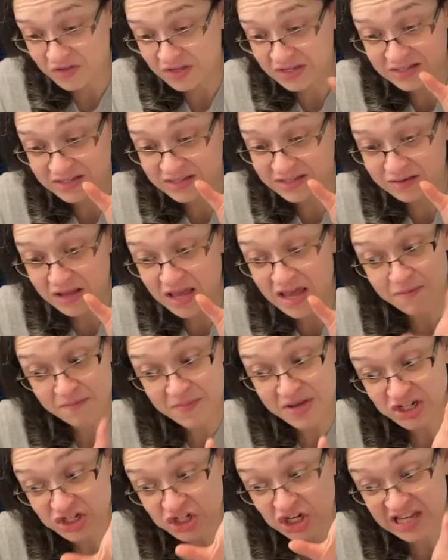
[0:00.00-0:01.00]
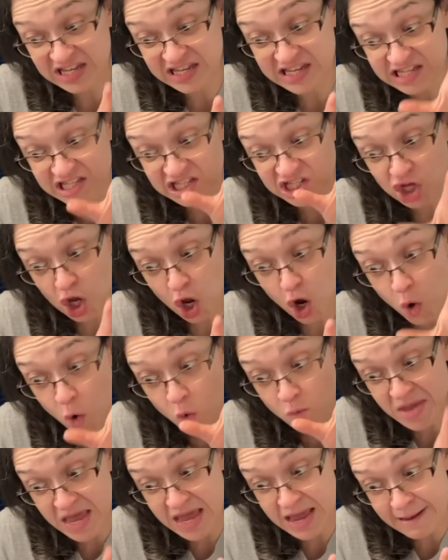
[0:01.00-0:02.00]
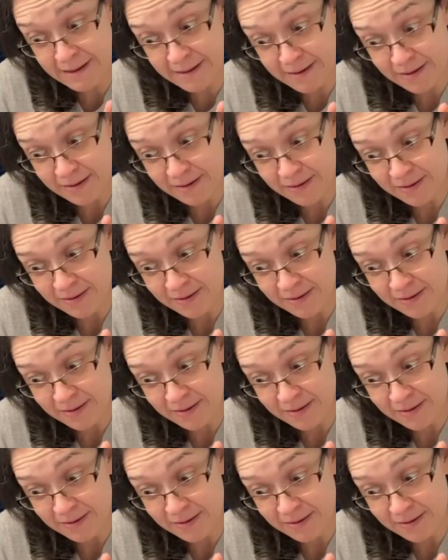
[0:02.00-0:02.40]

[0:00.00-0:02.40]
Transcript: this image is so me.